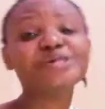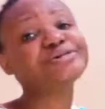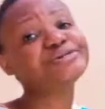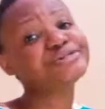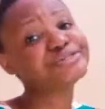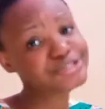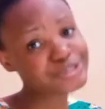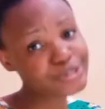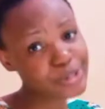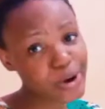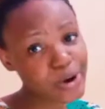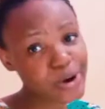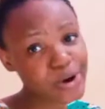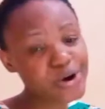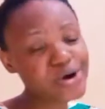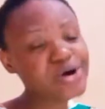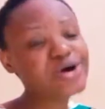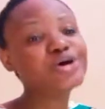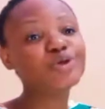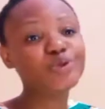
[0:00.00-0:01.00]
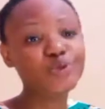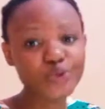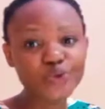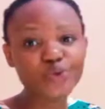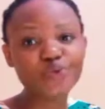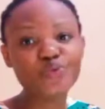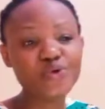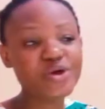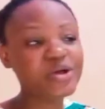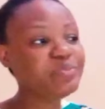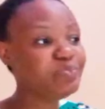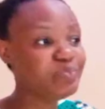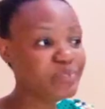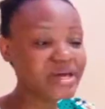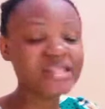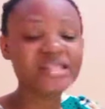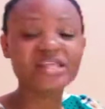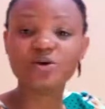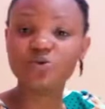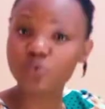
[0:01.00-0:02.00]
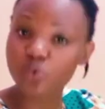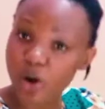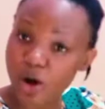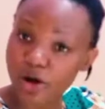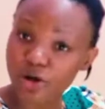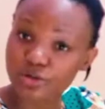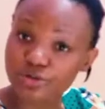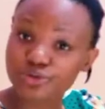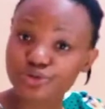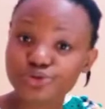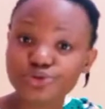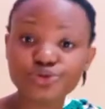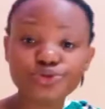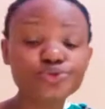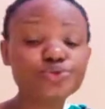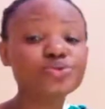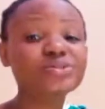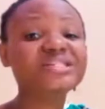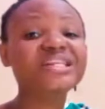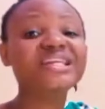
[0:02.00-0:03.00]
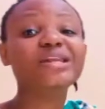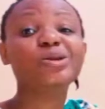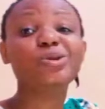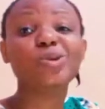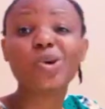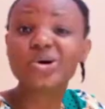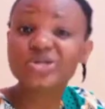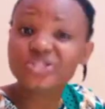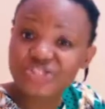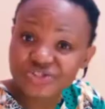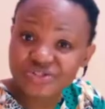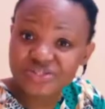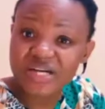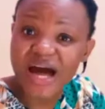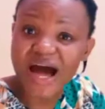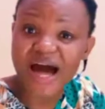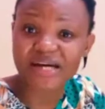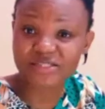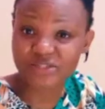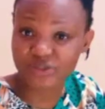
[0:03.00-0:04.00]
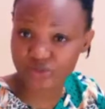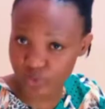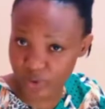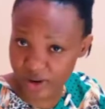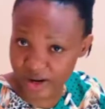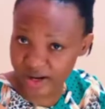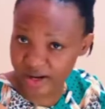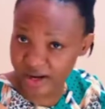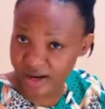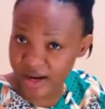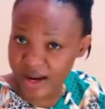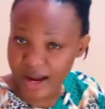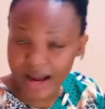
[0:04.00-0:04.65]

So you will be the one to do the laundry as well.